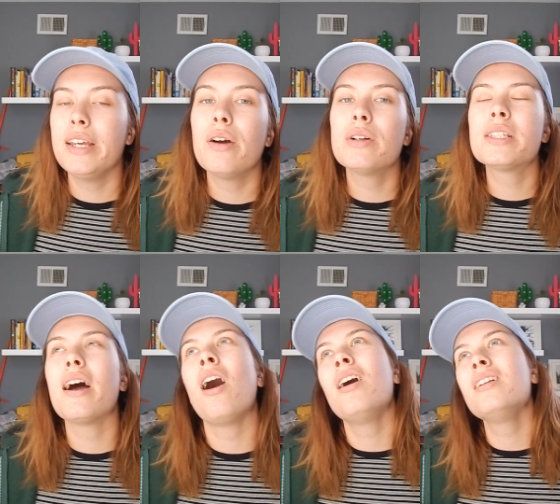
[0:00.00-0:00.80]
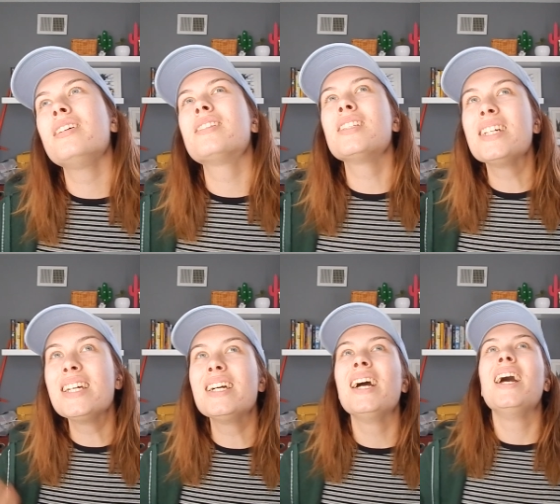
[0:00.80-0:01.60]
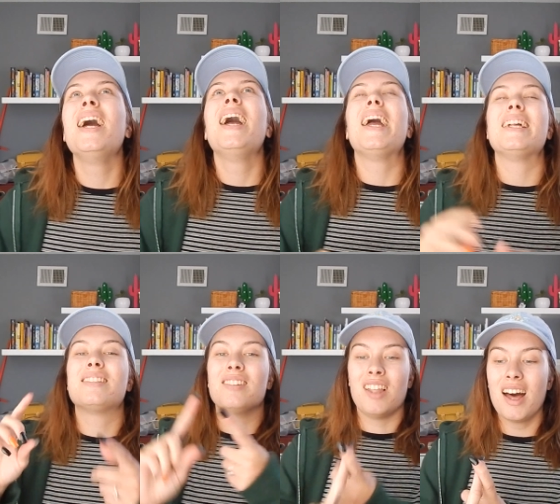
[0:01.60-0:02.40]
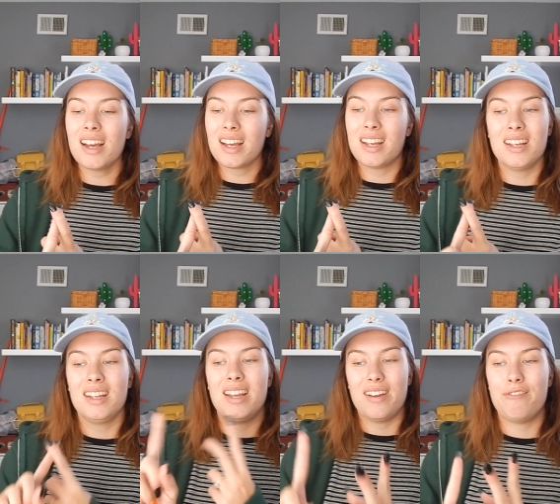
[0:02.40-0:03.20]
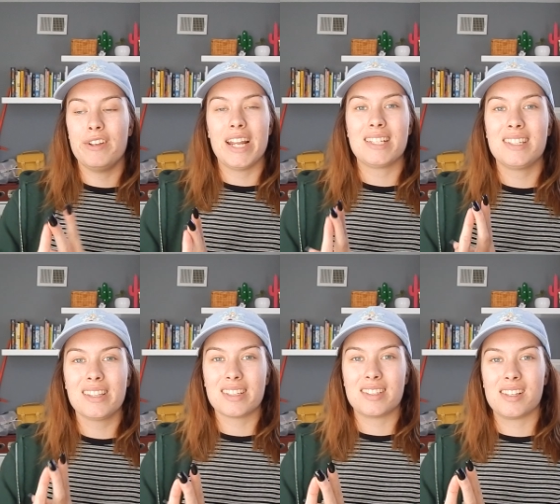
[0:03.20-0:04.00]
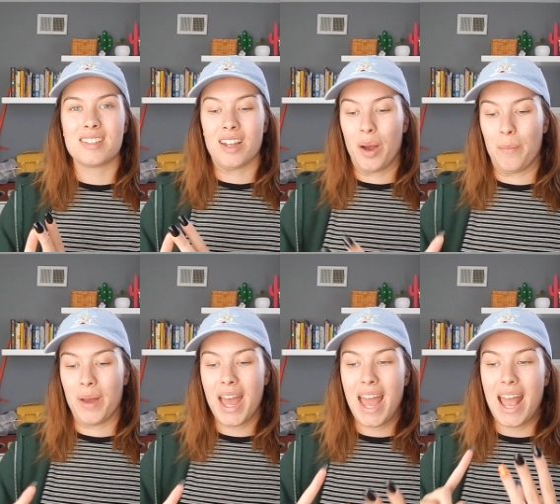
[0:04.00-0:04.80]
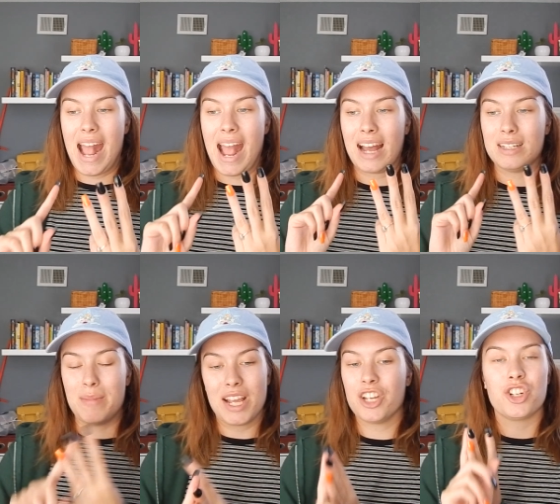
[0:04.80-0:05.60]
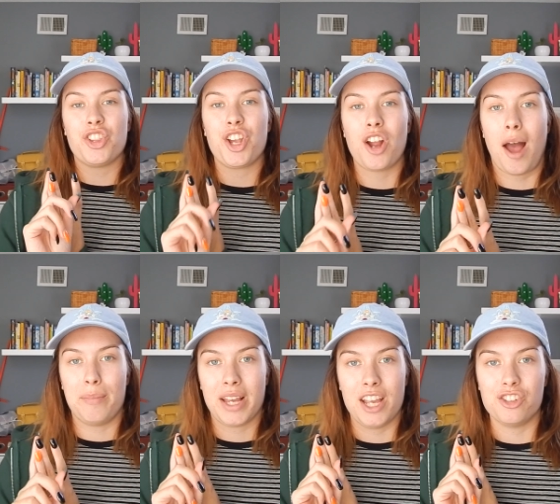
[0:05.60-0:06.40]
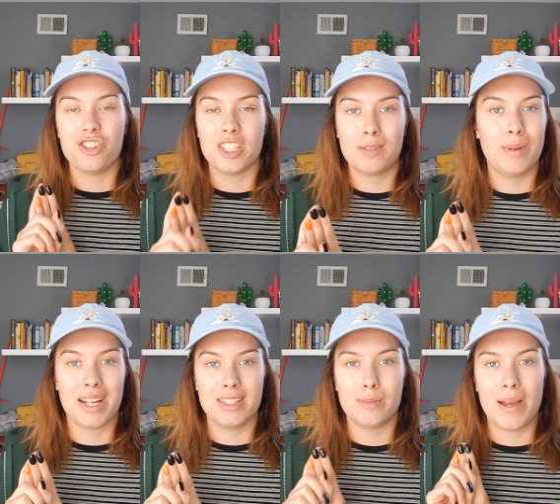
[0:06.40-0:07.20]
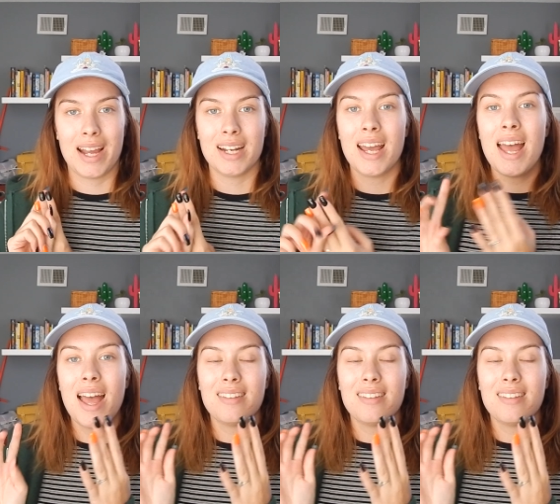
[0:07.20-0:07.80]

you know, it's honestly, it's luck, finessing the system, and making sure that your application is spick and span.